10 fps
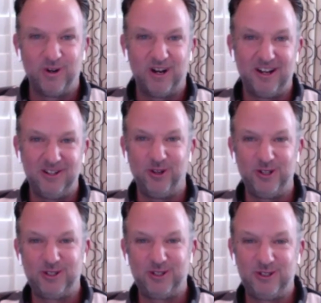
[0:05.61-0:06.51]
uh, you're
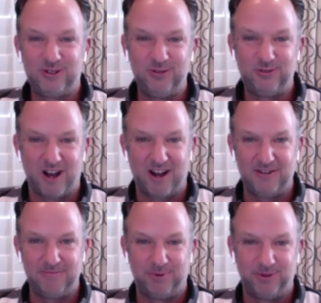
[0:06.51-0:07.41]
listening to
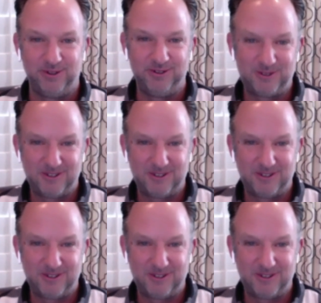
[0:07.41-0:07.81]
Talking Points.